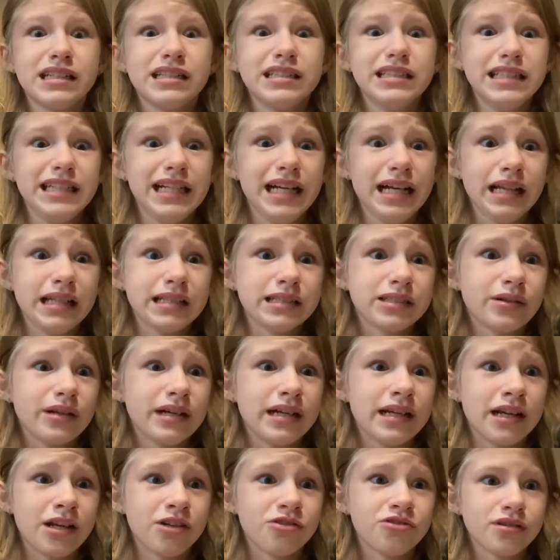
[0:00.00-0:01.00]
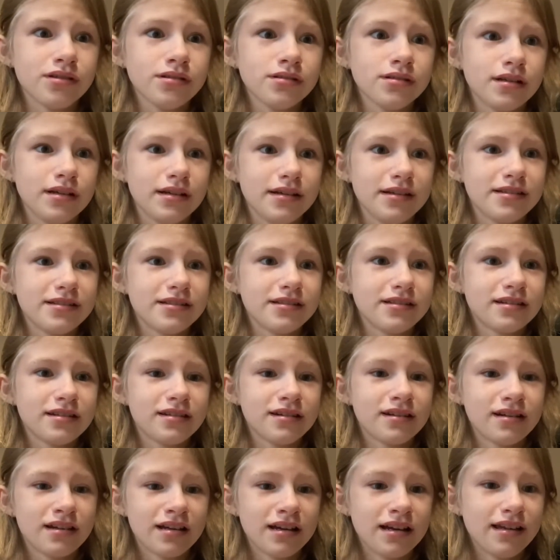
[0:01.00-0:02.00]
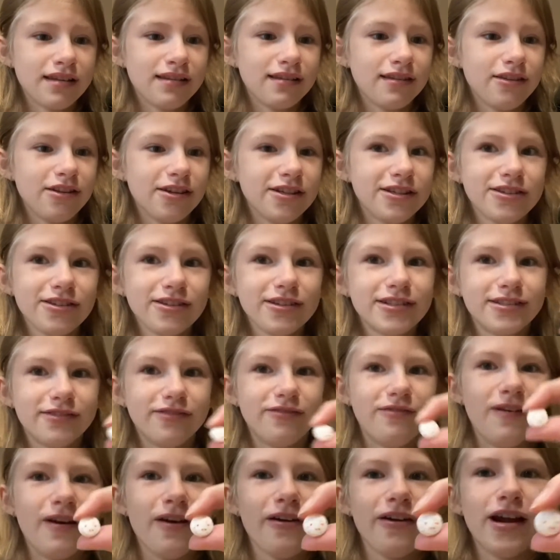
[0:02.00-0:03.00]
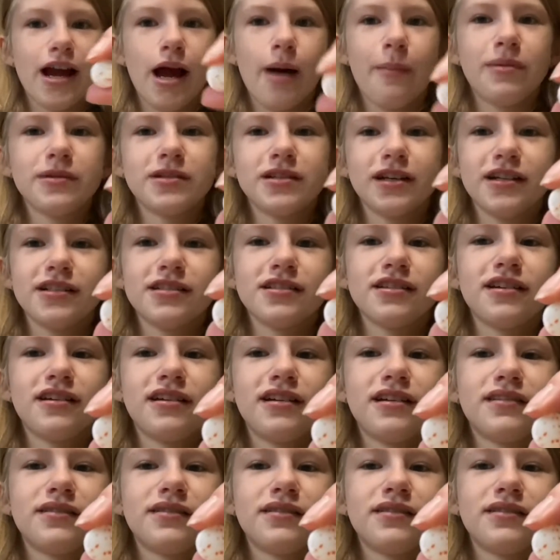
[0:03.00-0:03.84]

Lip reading: Yeah, let's go ahead and try this. This looks very appetizing.